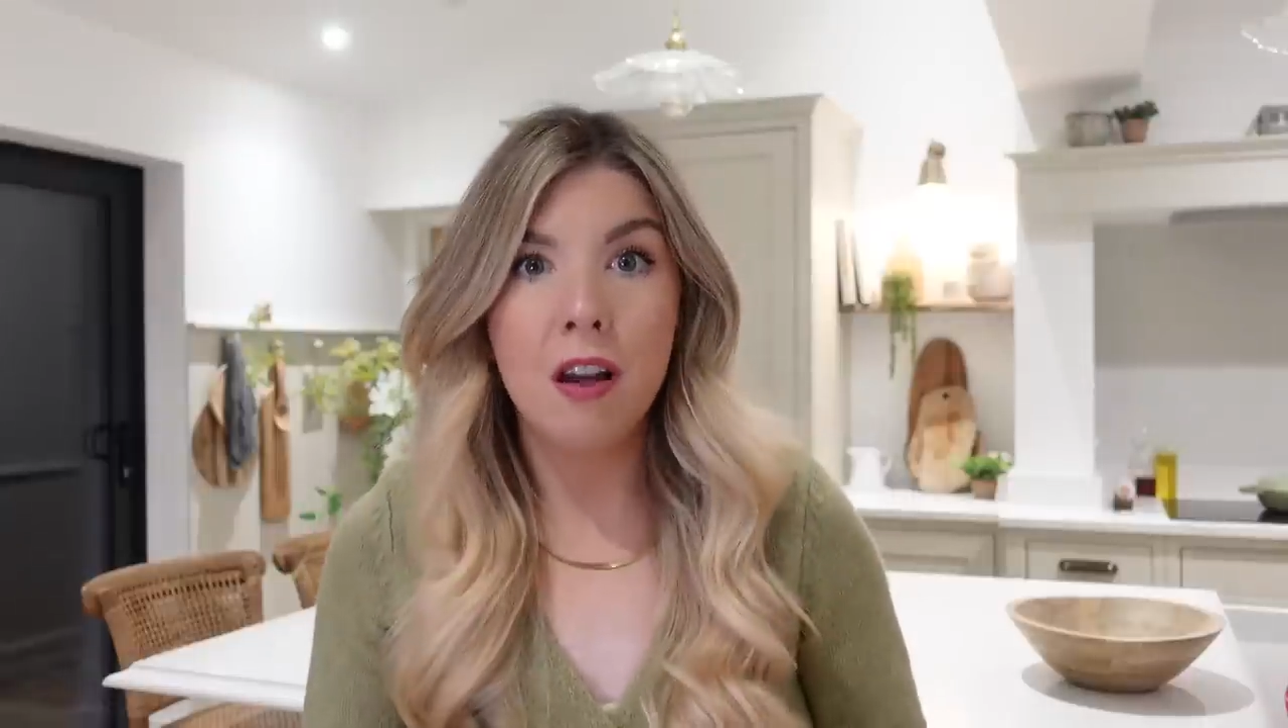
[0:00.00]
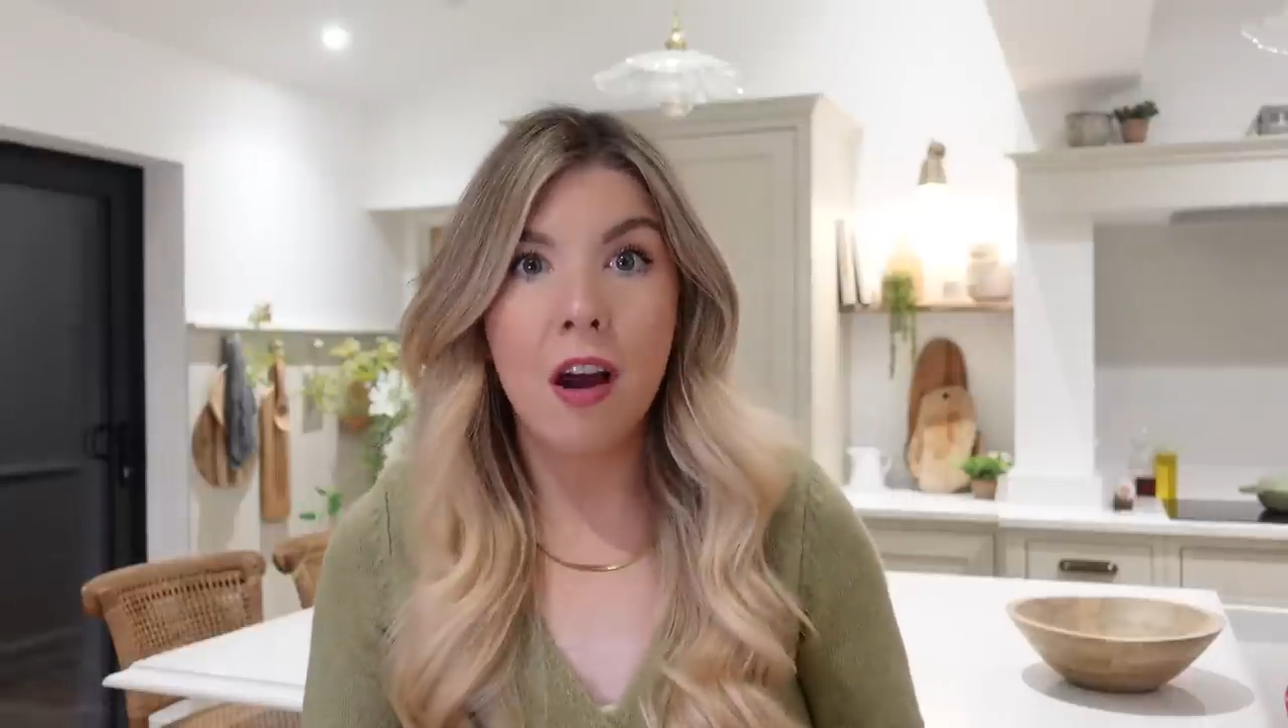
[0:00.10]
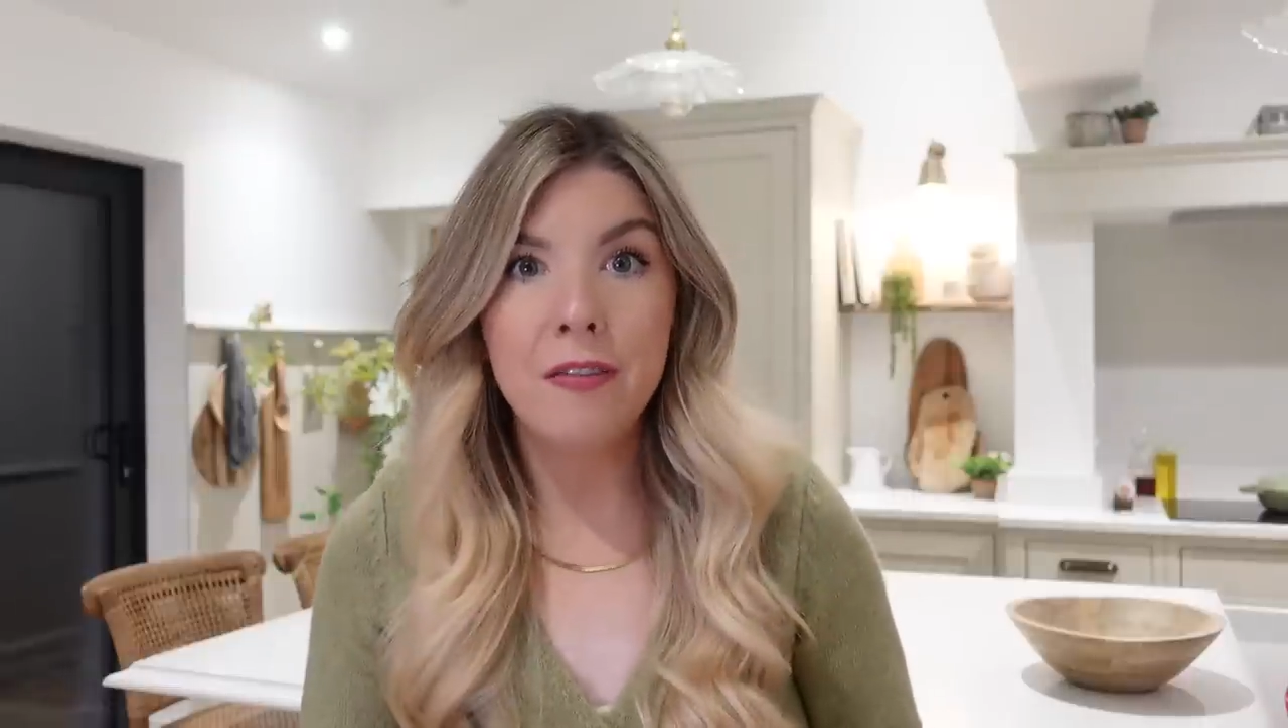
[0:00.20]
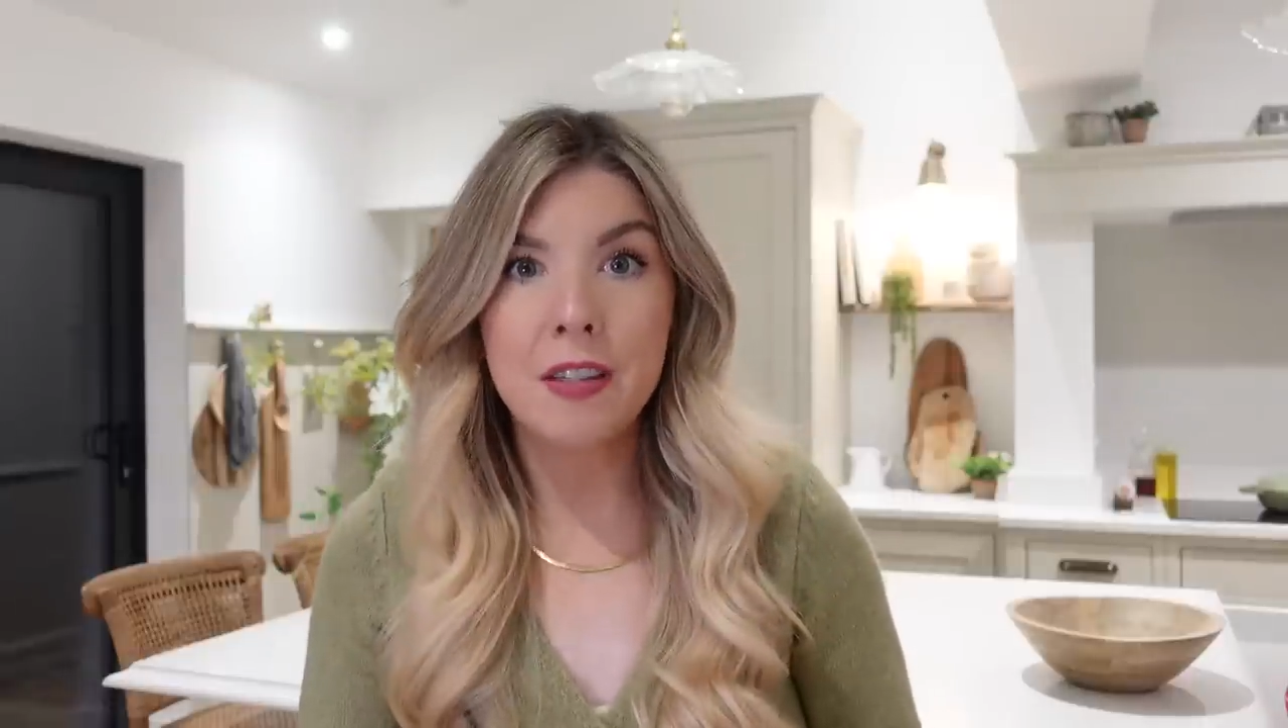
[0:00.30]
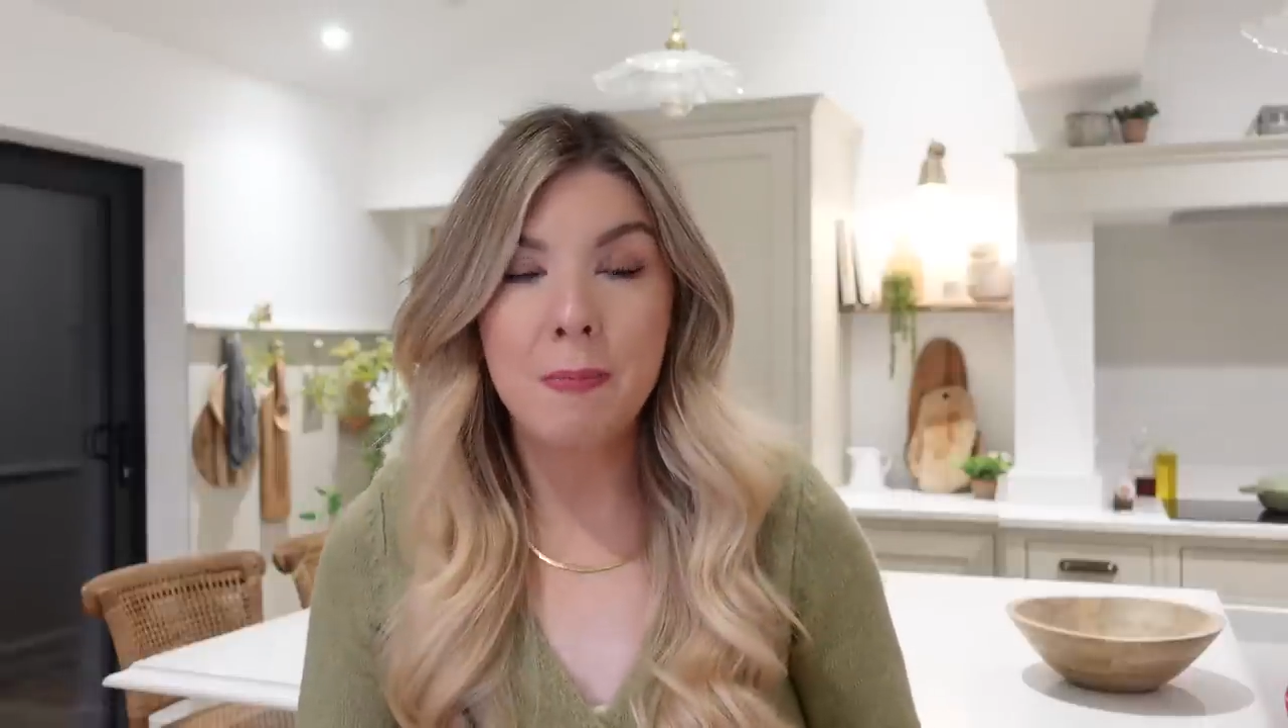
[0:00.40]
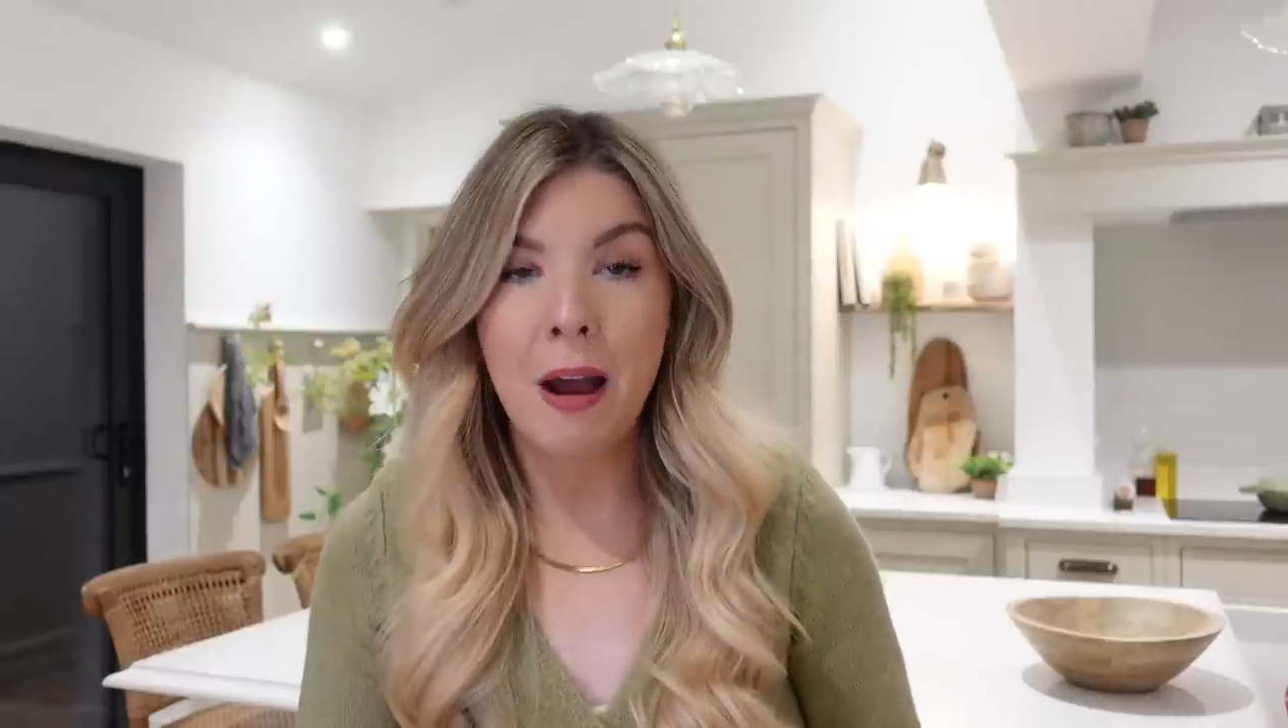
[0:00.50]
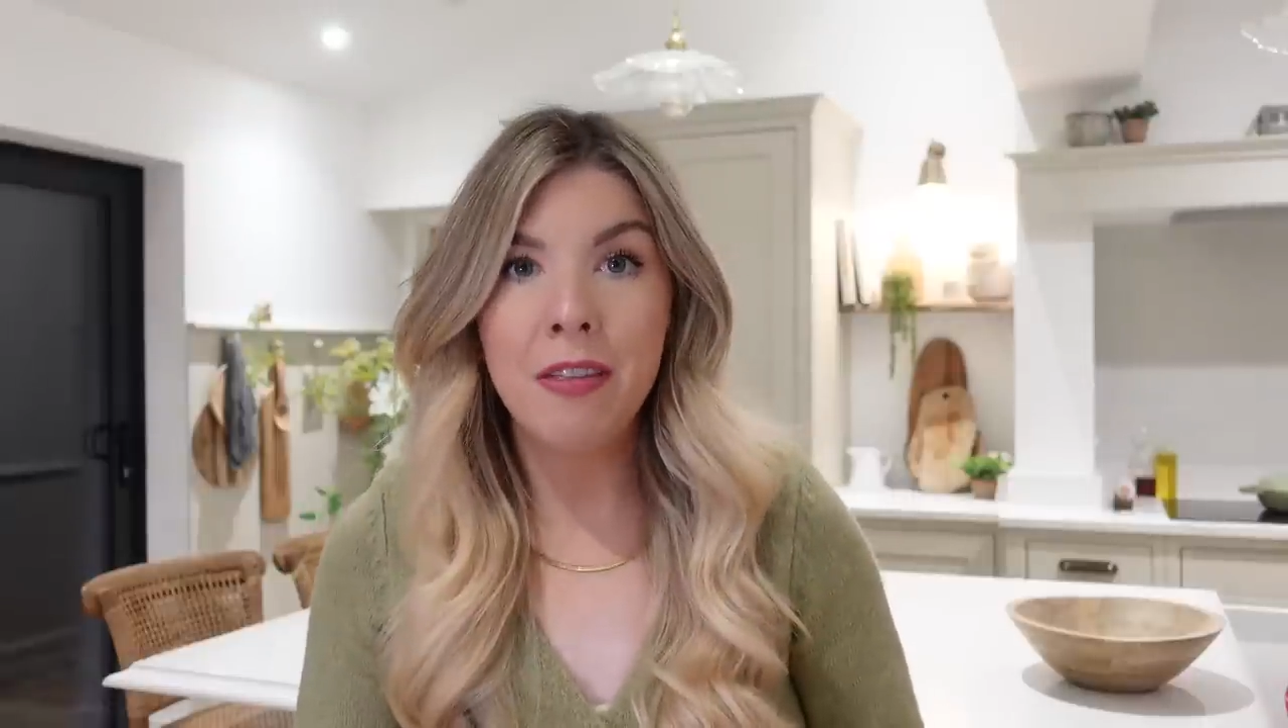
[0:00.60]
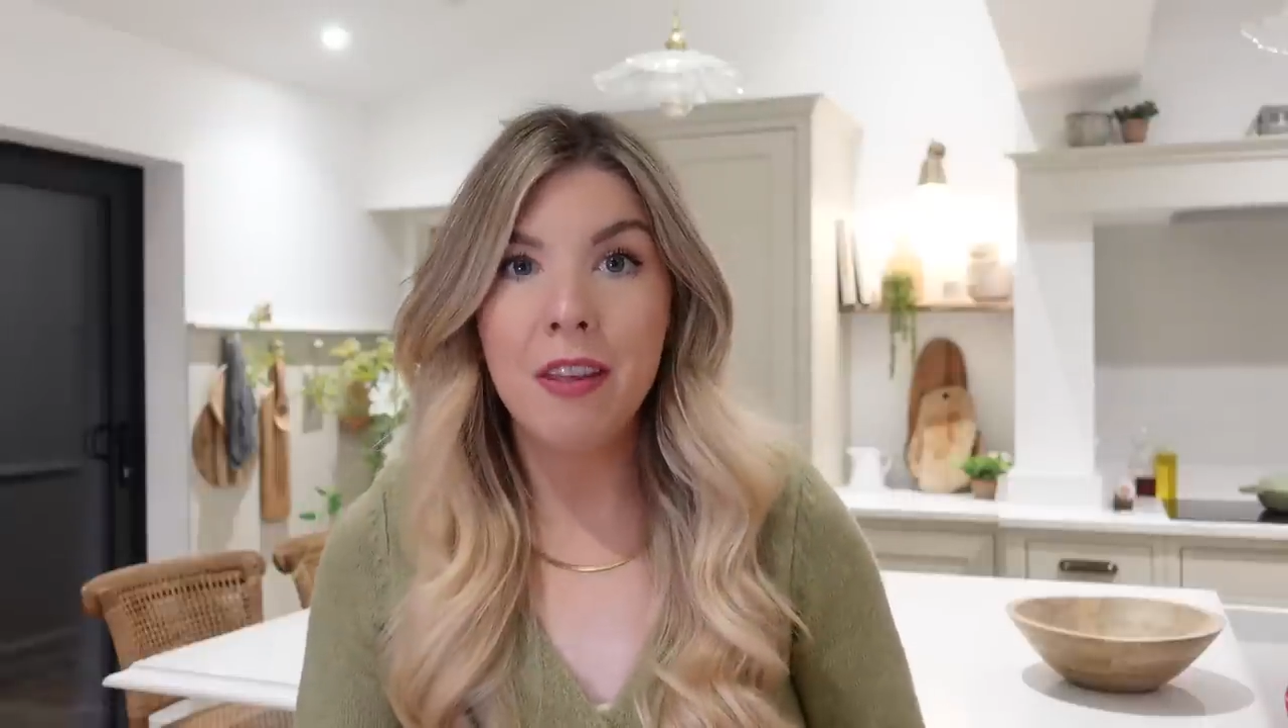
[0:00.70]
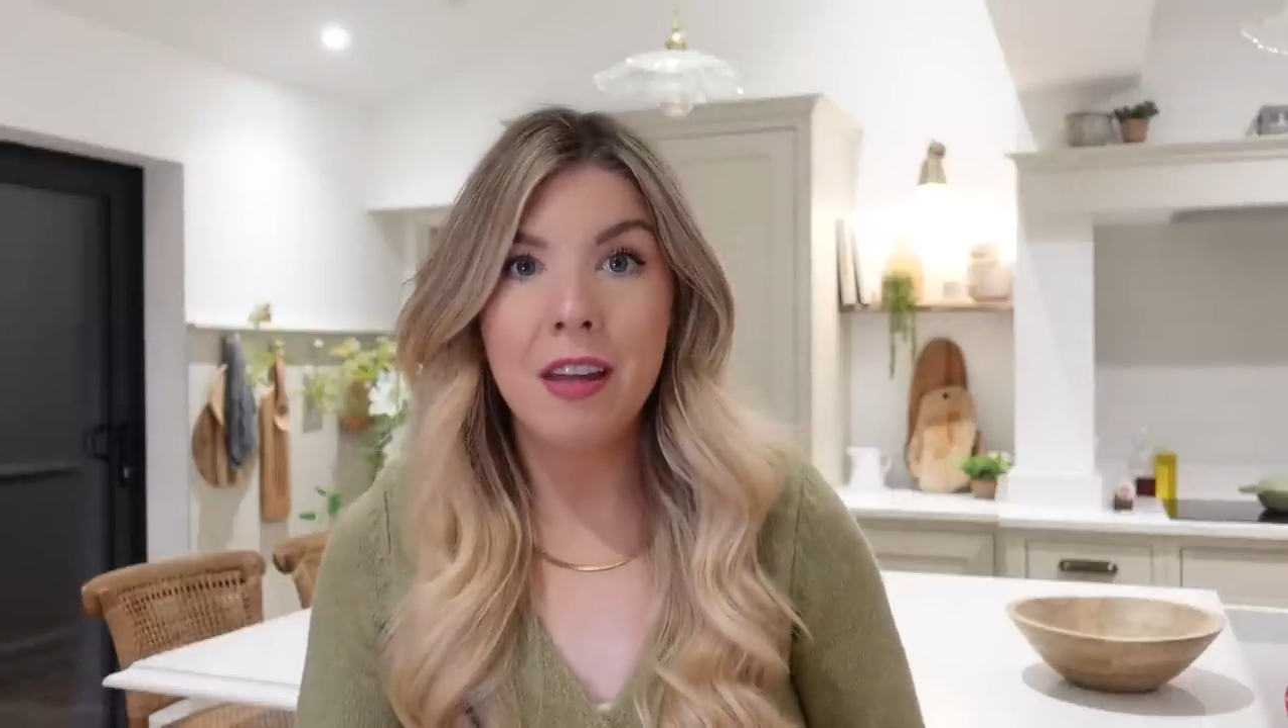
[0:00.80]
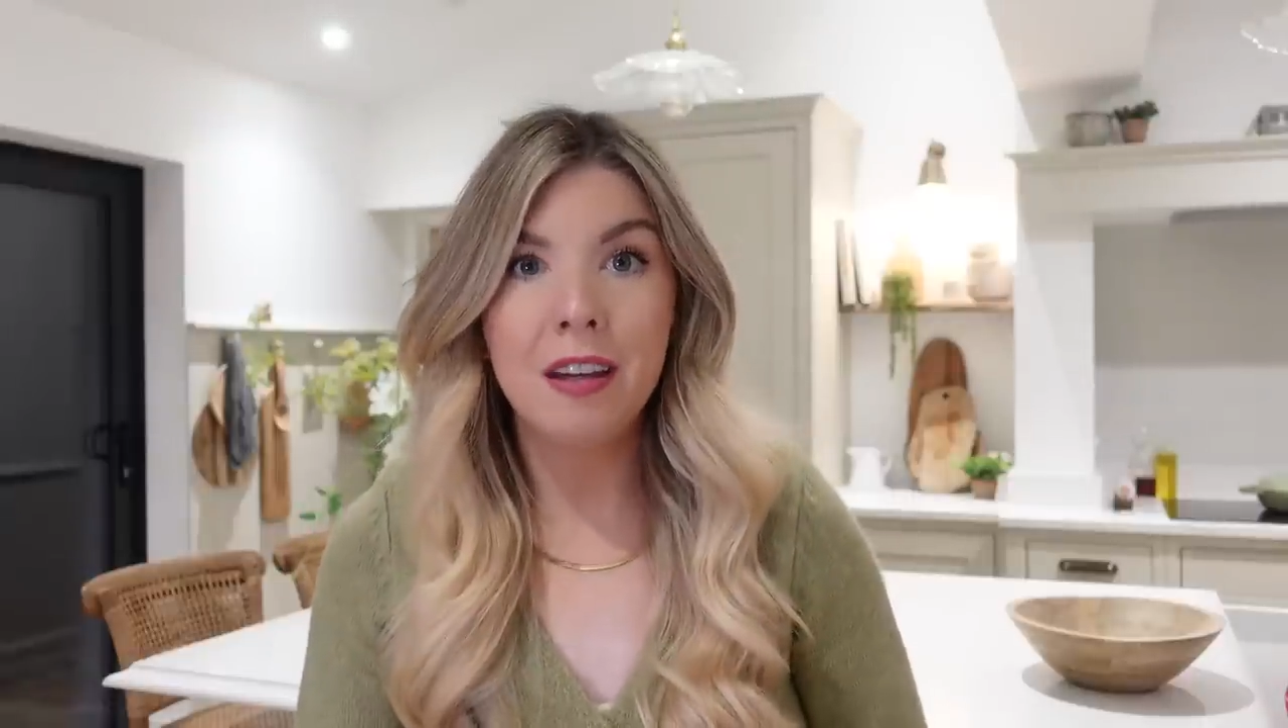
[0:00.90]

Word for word: lifespan that